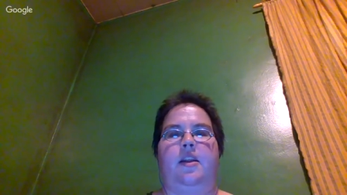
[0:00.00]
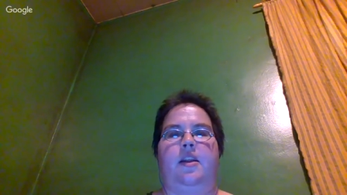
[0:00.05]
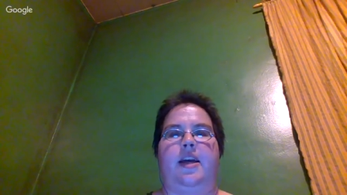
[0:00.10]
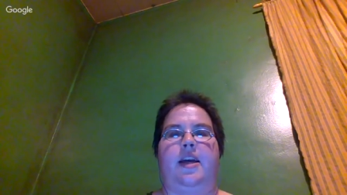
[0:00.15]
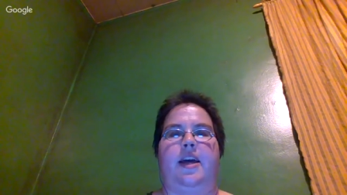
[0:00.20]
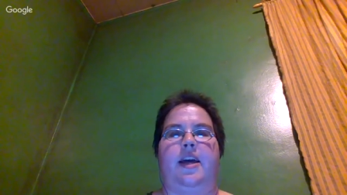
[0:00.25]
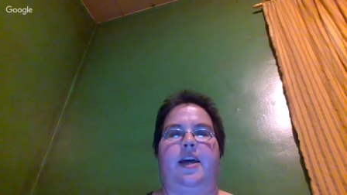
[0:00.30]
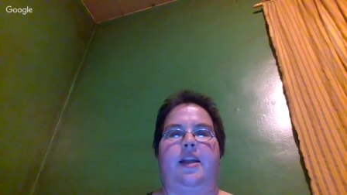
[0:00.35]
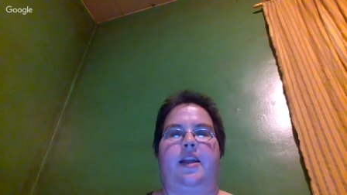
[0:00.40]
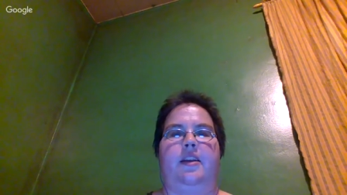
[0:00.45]

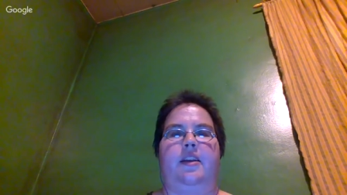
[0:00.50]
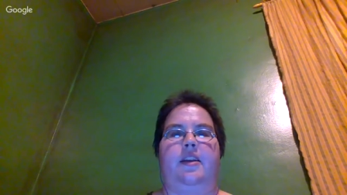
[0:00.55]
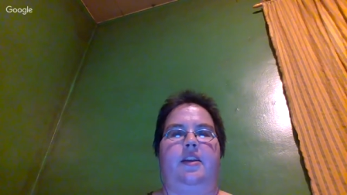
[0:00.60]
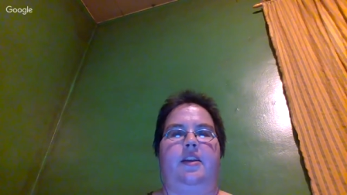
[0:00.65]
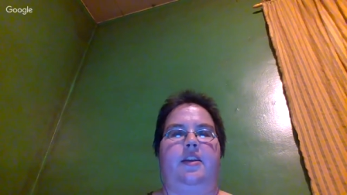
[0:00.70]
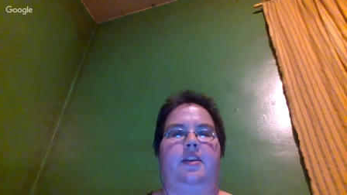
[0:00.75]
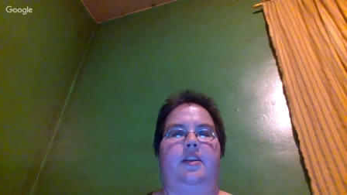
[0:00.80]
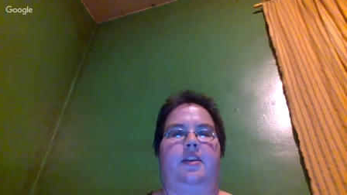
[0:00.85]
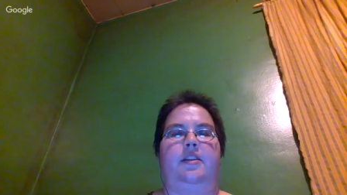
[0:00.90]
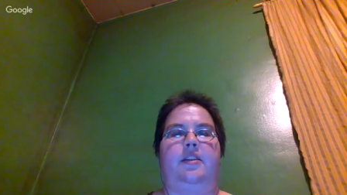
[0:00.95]
that
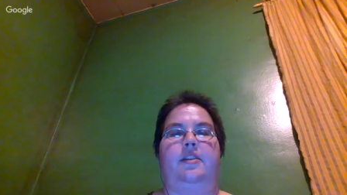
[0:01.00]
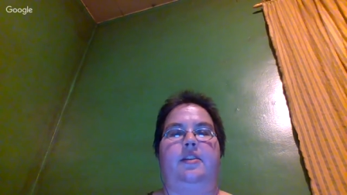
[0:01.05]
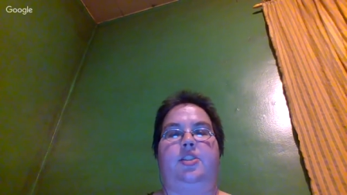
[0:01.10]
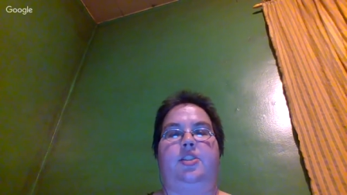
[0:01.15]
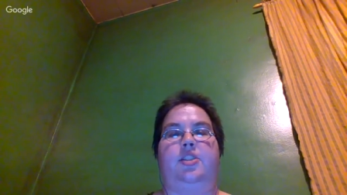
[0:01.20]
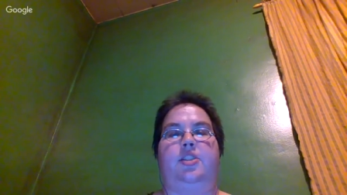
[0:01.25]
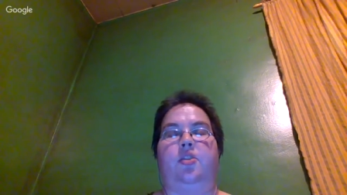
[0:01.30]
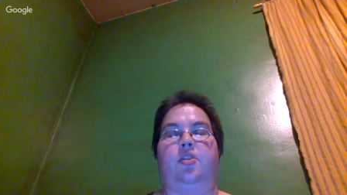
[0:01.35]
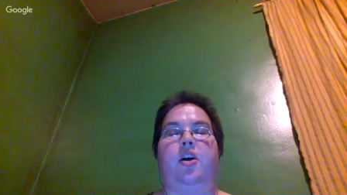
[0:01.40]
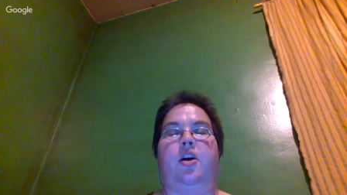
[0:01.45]

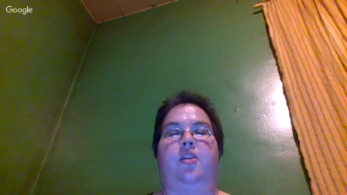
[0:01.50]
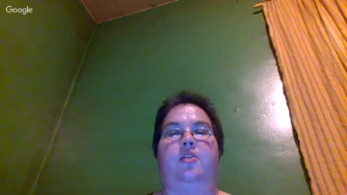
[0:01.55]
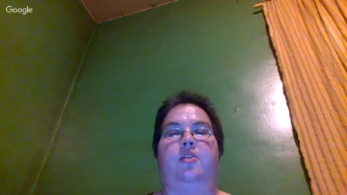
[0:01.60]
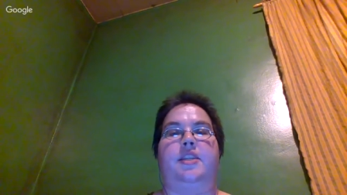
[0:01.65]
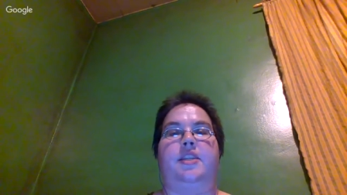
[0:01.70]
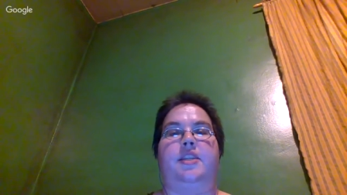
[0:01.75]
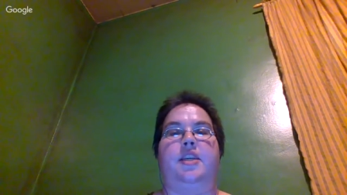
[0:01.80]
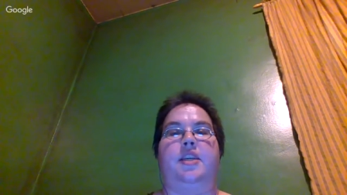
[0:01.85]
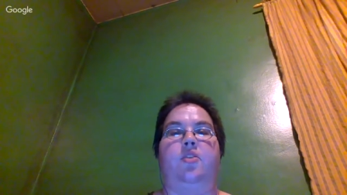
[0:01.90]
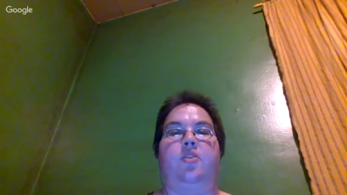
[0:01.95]
Jill
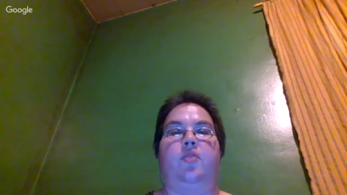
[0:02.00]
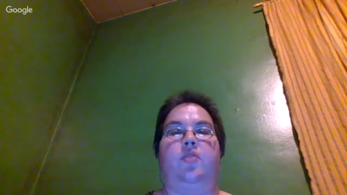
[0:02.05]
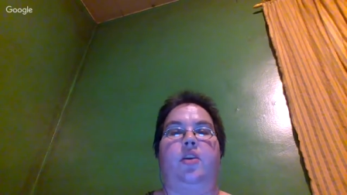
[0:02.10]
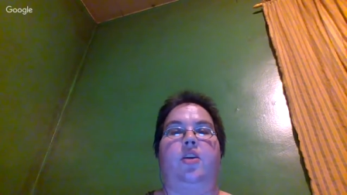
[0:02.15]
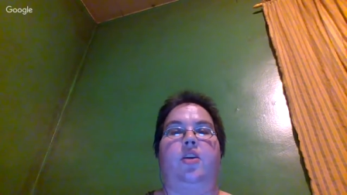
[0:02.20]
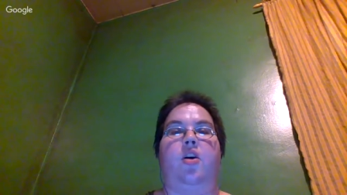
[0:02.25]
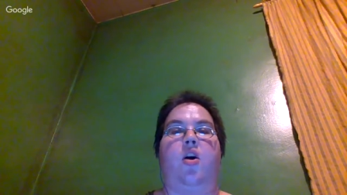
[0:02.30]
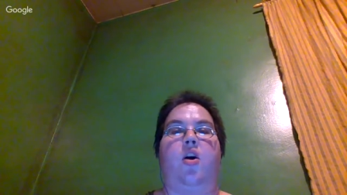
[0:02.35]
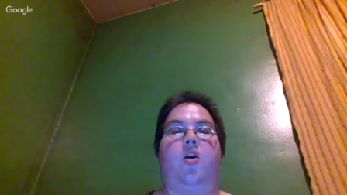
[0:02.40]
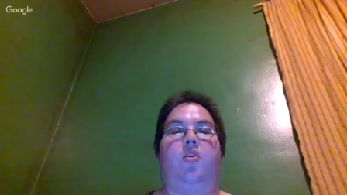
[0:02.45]
Ellis can only
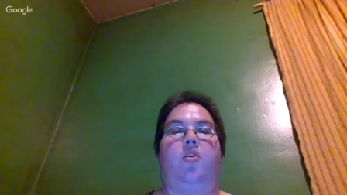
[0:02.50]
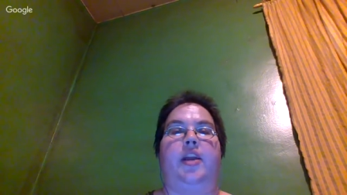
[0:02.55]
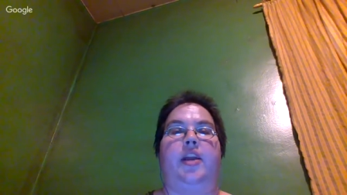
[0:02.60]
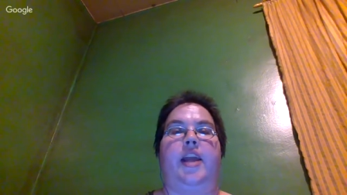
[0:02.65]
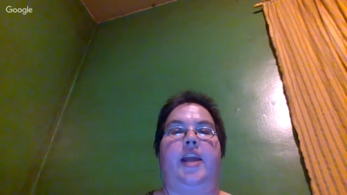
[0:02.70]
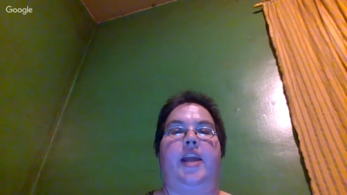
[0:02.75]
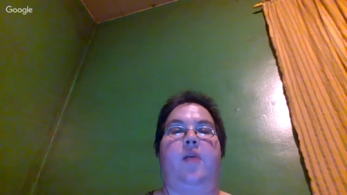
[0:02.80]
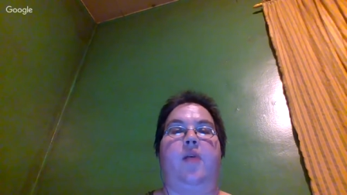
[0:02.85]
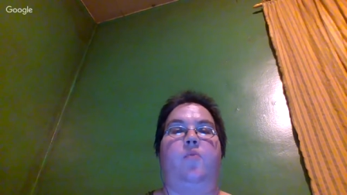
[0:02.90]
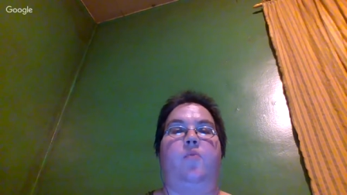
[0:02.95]
call in
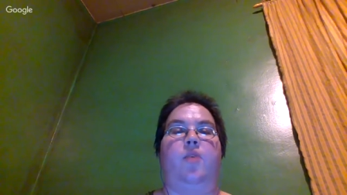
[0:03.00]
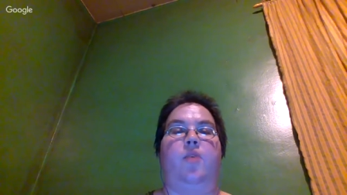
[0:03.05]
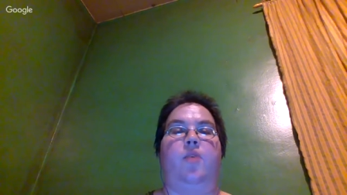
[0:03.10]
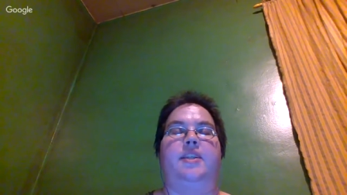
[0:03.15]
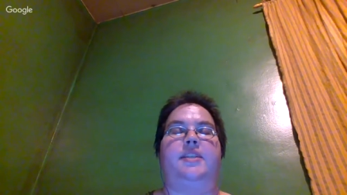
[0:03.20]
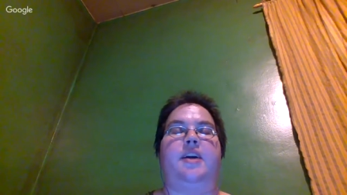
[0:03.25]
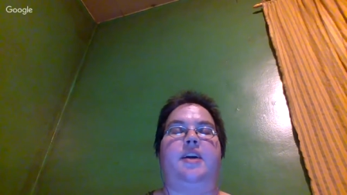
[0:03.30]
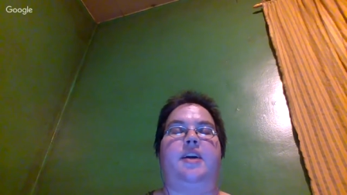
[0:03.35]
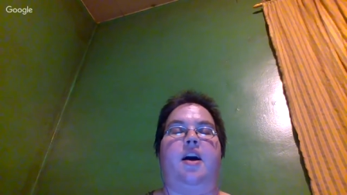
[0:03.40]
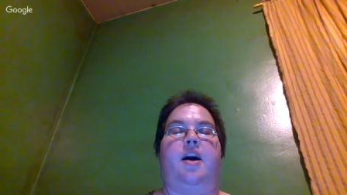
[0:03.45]
at
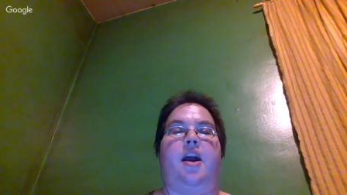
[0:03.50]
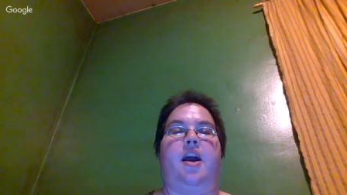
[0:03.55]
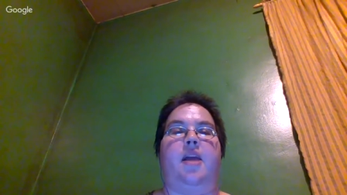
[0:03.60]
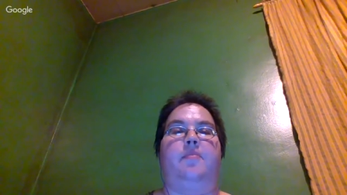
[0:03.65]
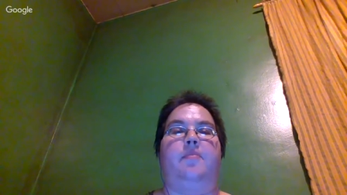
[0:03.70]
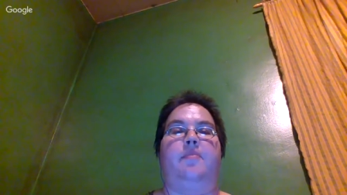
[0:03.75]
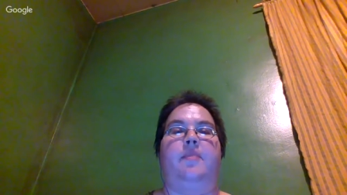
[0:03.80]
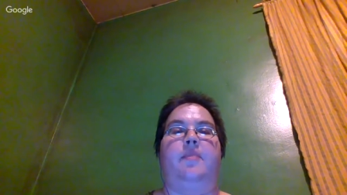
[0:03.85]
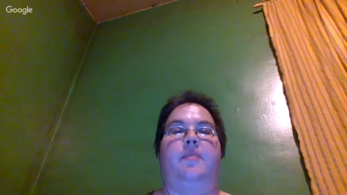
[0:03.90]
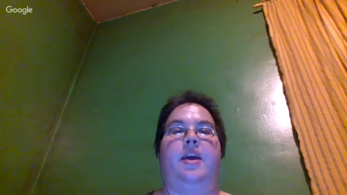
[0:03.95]
one
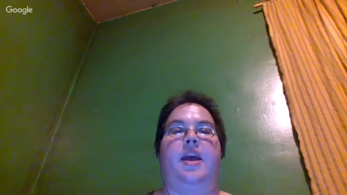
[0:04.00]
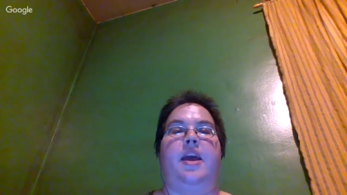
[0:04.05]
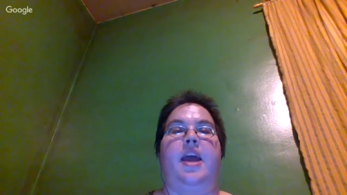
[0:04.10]
time